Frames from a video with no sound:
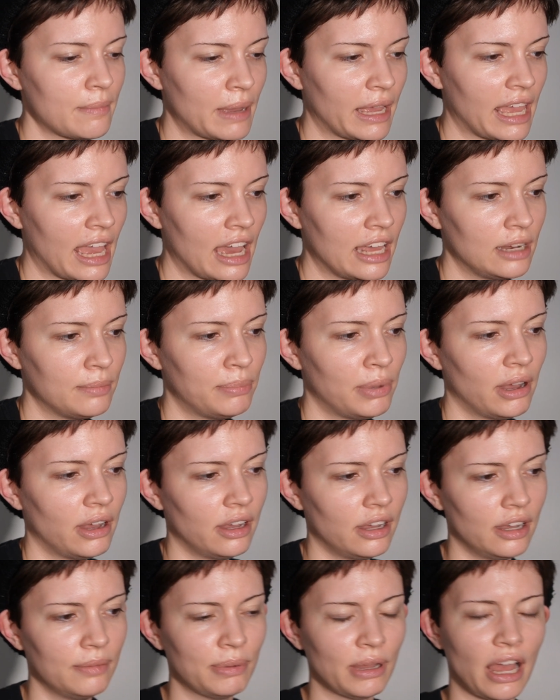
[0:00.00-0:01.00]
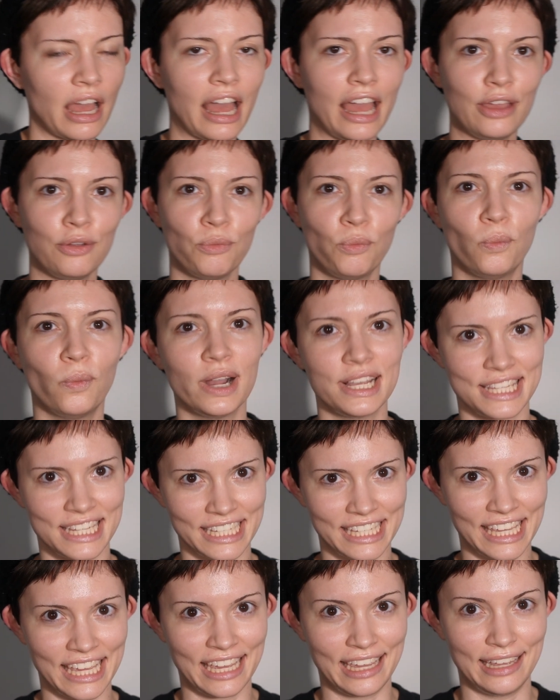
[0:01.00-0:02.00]
I had a bob I was a
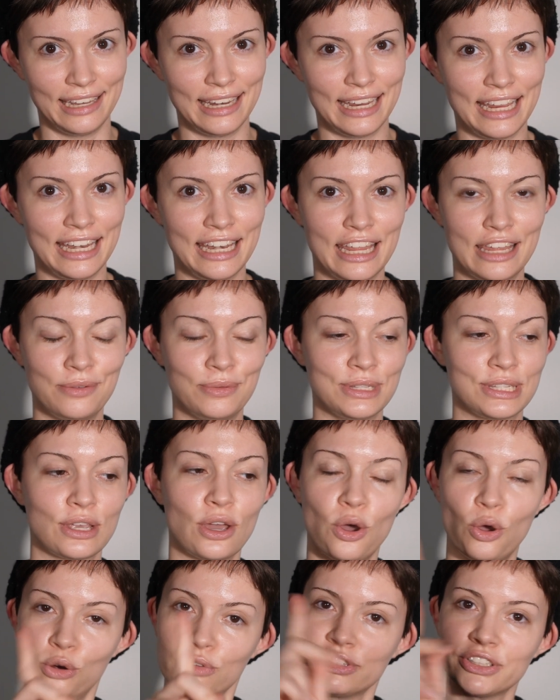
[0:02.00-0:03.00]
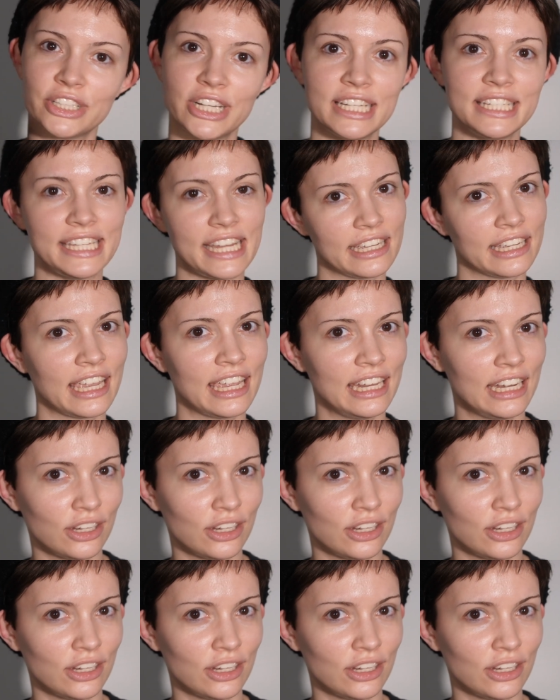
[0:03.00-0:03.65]
kid, and it was over a decade